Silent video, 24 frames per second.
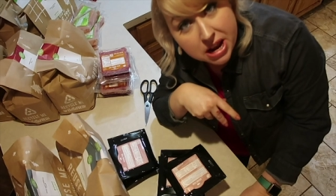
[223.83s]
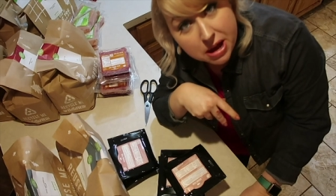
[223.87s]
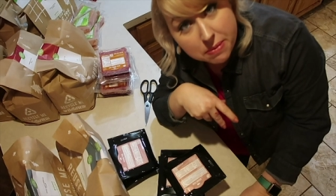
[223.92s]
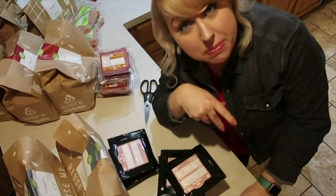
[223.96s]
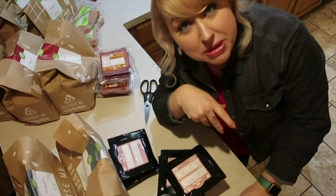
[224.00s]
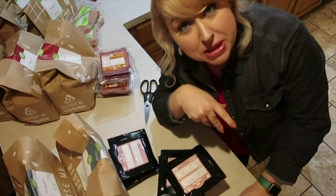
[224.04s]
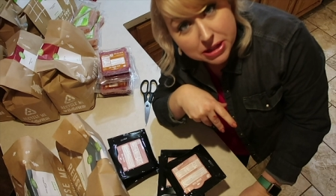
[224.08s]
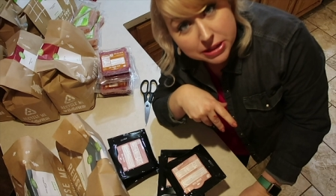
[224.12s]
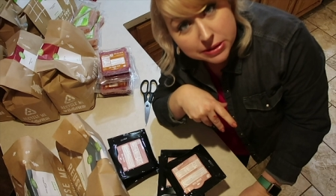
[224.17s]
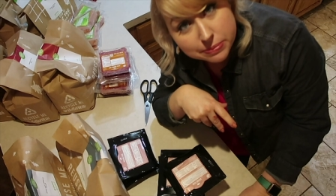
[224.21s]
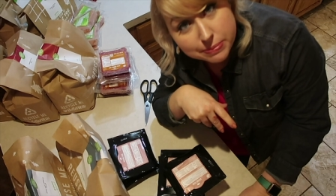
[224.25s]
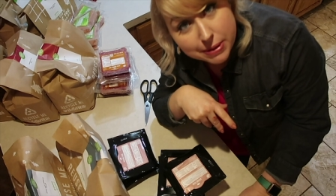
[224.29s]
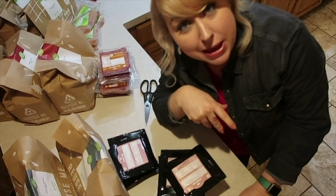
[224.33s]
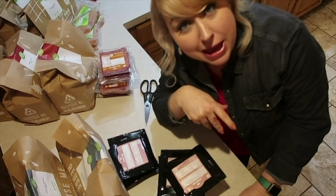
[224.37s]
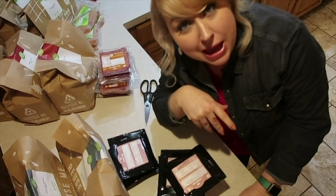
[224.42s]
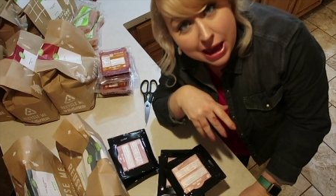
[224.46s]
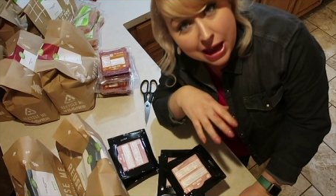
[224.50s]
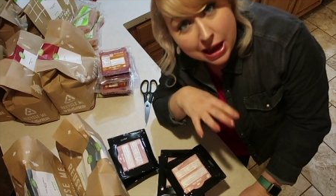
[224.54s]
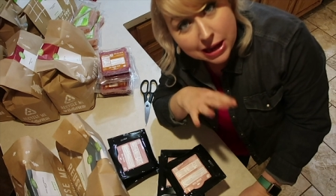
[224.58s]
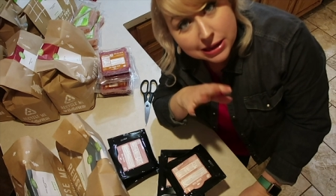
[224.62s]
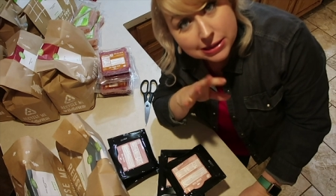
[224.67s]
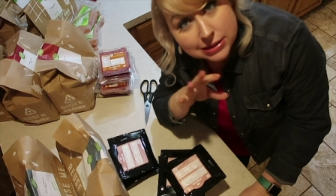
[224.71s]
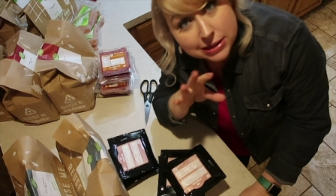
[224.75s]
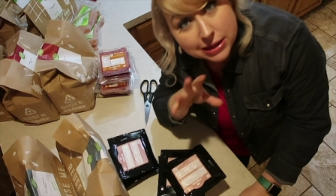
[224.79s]
up these
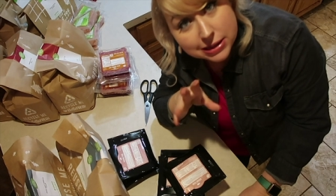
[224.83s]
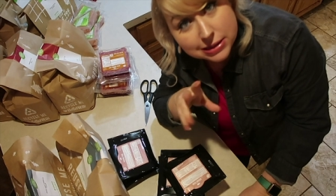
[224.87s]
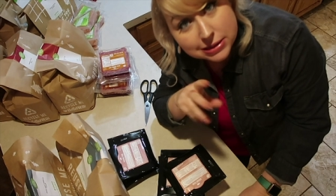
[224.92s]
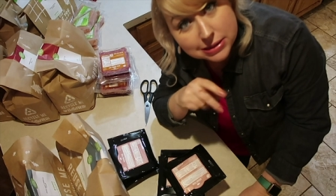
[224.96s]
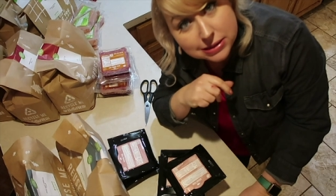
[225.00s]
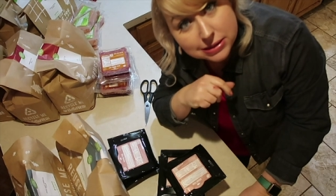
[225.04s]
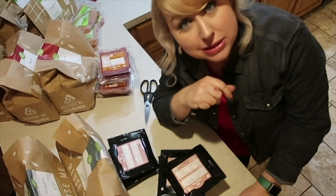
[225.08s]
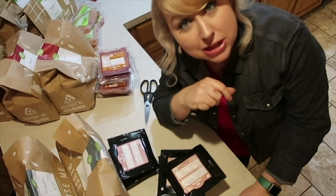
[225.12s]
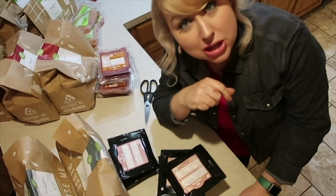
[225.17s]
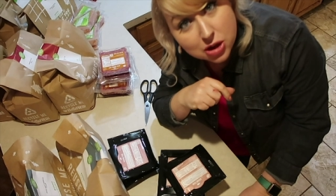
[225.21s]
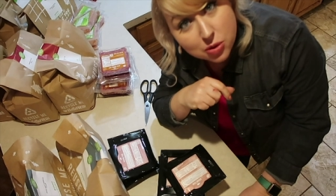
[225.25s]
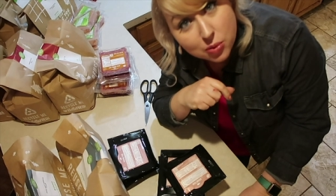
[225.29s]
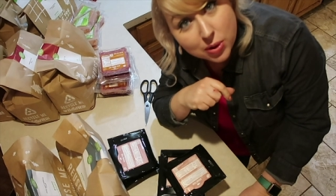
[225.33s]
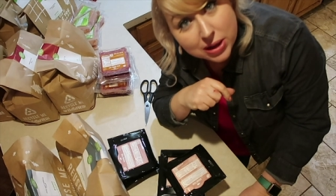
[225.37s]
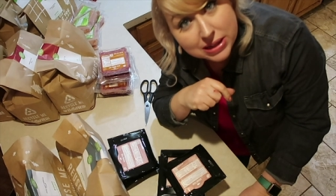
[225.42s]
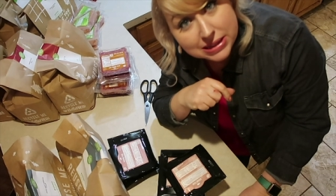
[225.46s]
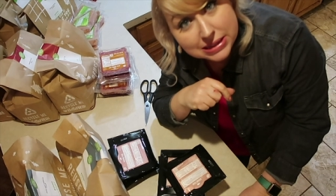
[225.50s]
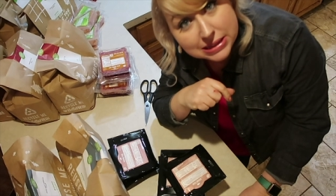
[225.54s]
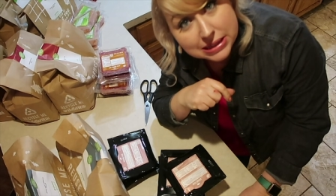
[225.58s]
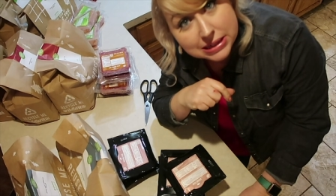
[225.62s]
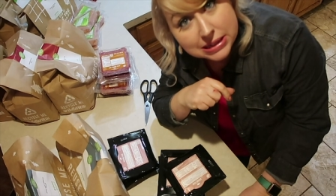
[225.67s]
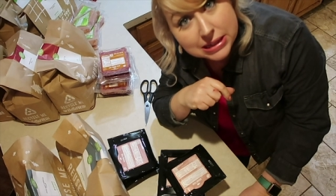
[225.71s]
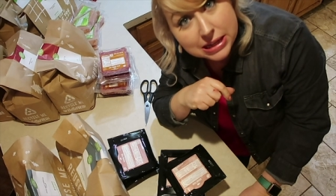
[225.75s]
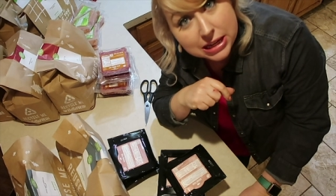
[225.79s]
bags and see
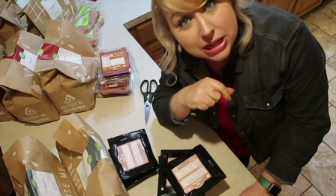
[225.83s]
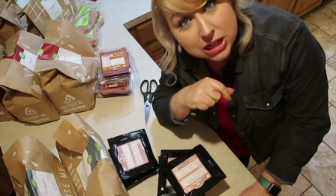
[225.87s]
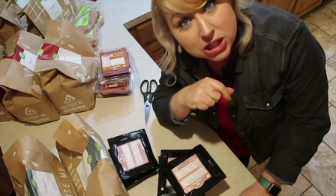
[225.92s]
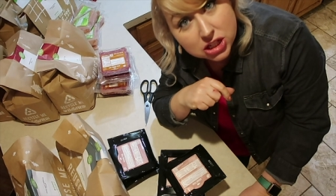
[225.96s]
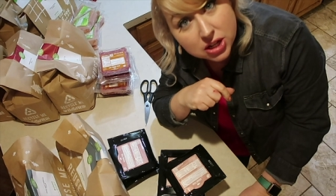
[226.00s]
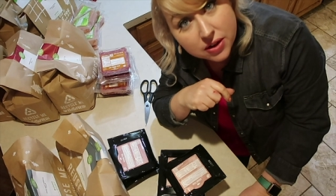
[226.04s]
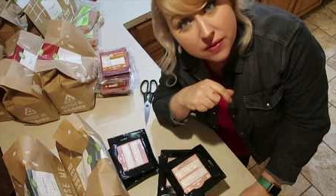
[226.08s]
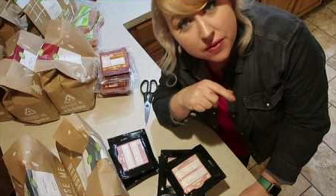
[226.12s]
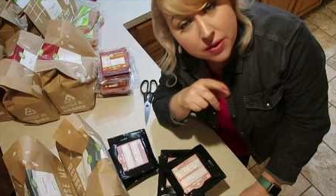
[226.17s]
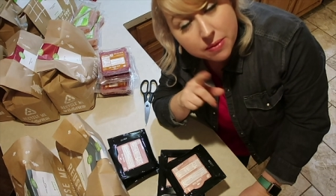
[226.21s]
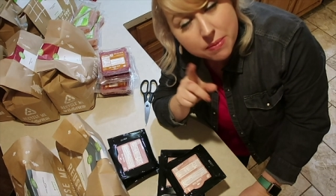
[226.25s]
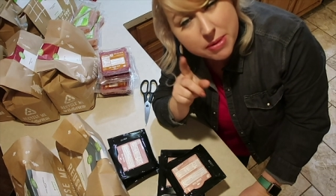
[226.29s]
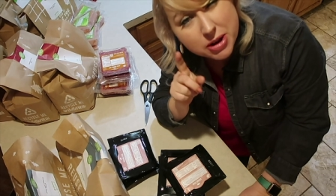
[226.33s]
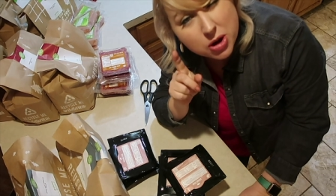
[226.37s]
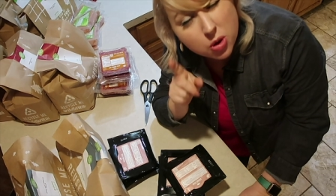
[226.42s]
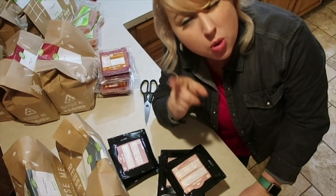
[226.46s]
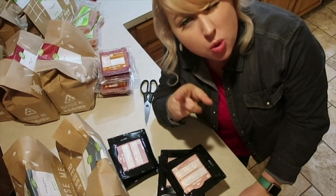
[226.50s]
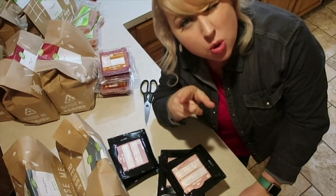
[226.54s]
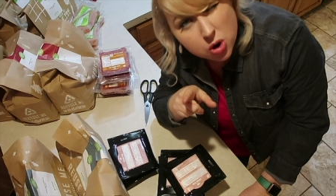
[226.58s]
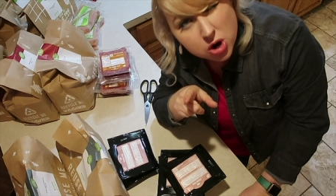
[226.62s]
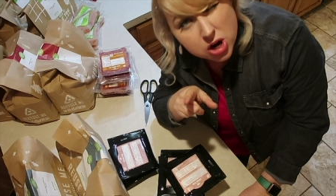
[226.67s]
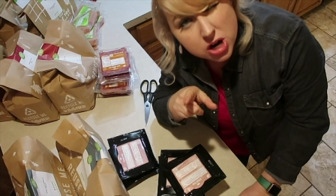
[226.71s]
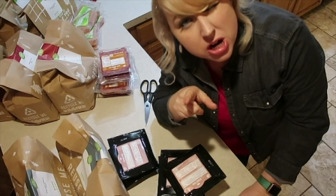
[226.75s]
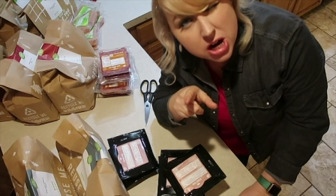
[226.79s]
what's in each of them and
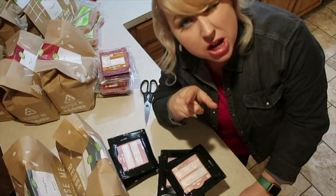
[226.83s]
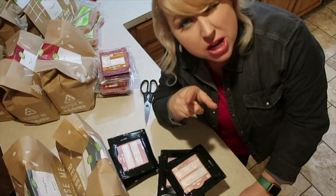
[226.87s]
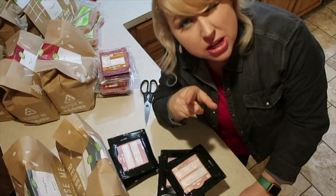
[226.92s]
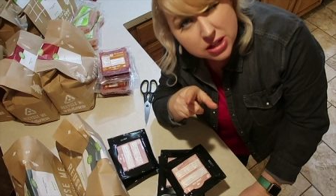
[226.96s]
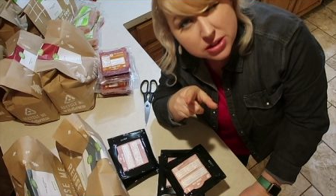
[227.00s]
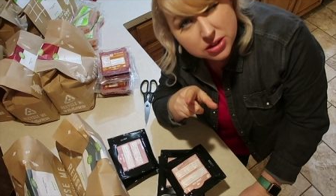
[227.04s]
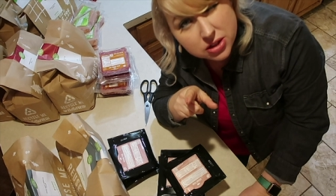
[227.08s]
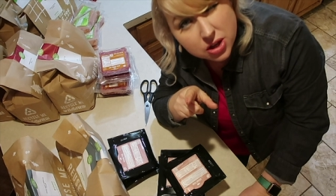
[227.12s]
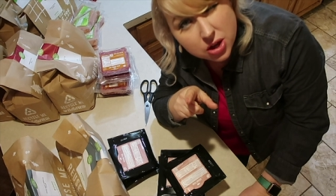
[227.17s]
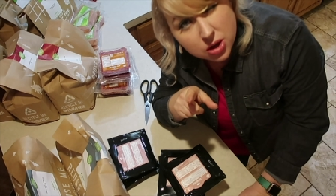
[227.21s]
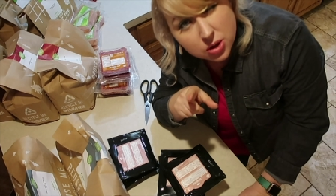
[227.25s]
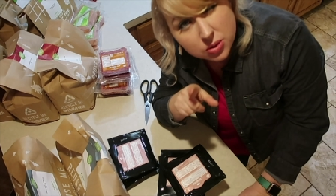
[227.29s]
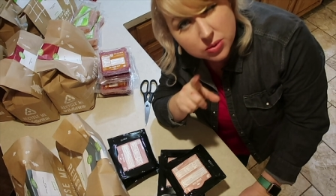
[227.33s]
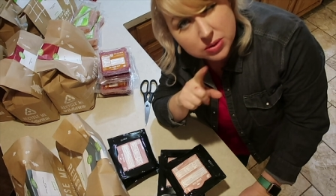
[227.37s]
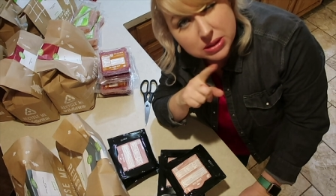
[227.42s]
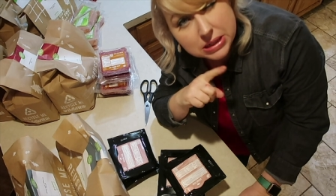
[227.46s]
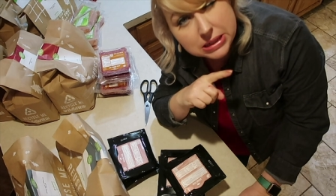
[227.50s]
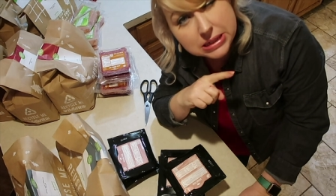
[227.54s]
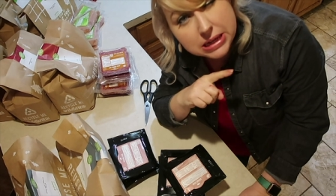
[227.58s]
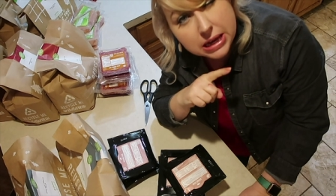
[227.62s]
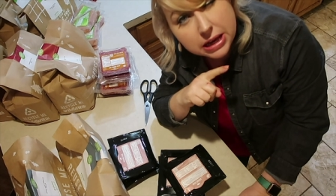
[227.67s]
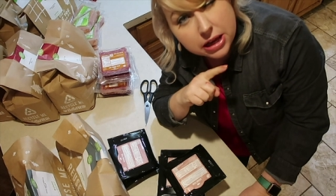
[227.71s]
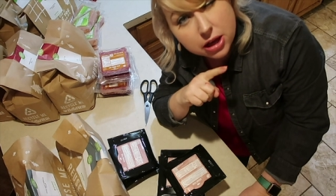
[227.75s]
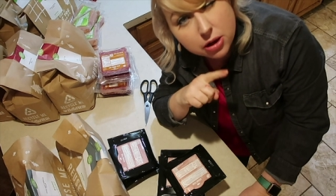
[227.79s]
organize those
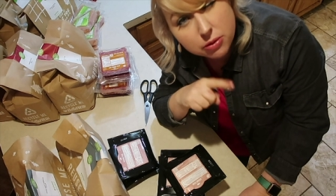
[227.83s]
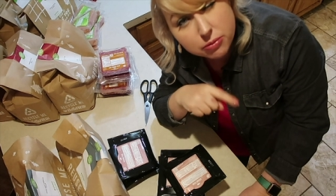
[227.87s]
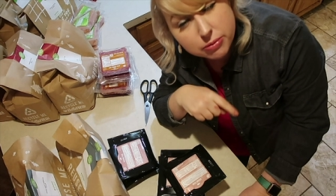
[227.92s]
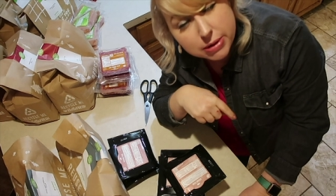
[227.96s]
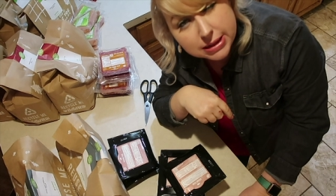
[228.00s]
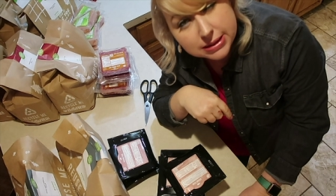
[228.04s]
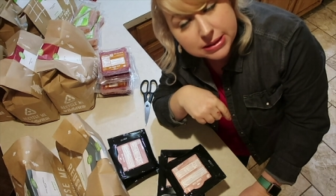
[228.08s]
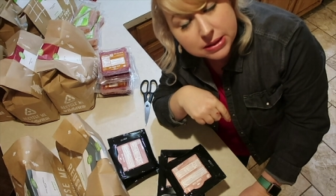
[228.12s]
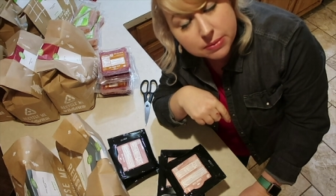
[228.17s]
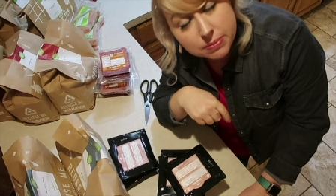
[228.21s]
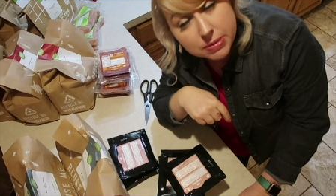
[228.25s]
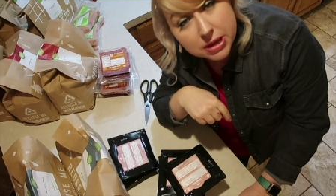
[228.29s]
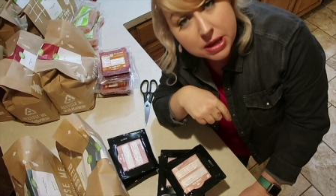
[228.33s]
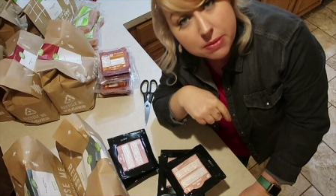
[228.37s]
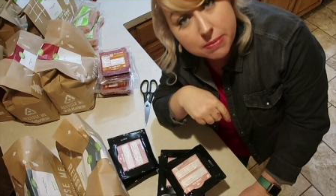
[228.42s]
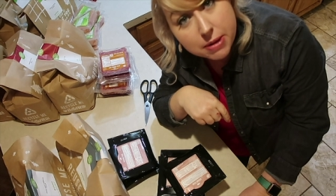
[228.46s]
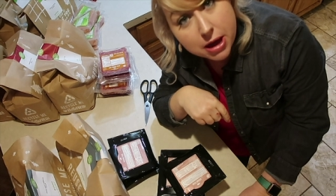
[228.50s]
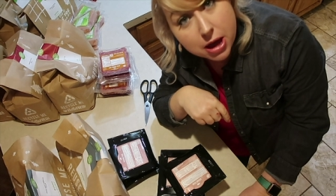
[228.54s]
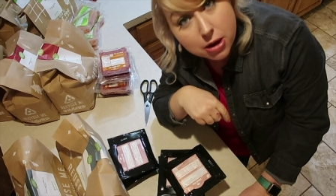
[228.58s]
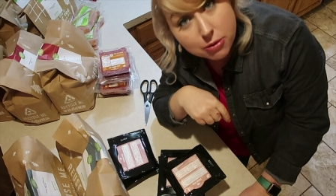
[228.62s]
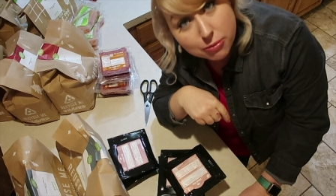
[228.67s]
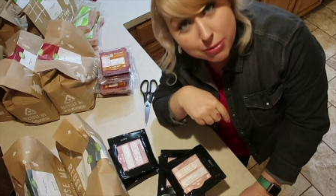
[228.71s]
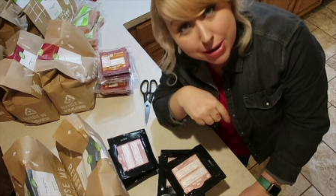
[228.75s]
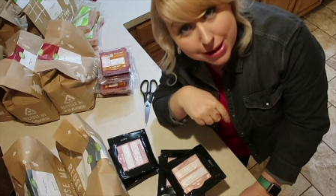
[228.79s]
and take it recipe
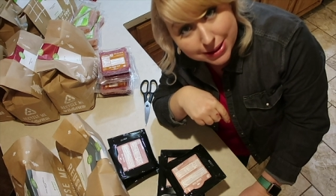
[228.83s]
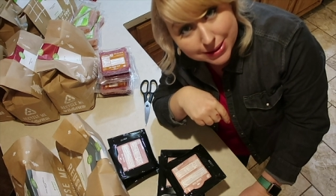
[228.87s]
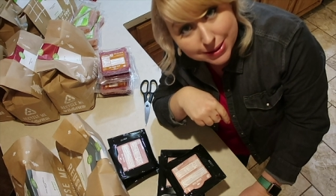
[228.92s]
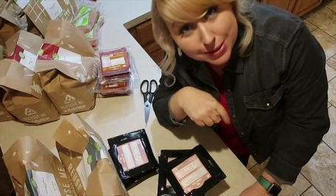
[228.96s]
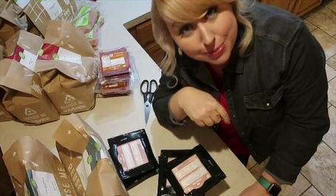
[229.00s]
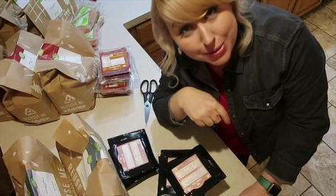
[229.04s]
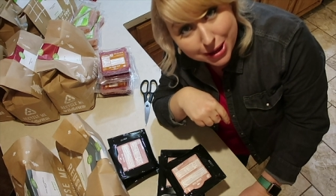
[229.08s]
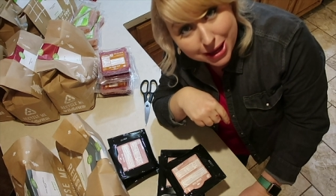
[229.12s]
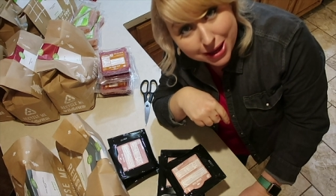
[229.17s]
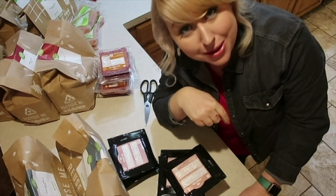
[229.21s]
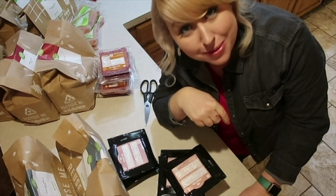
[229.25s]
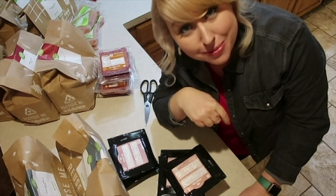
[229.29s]
by recipe.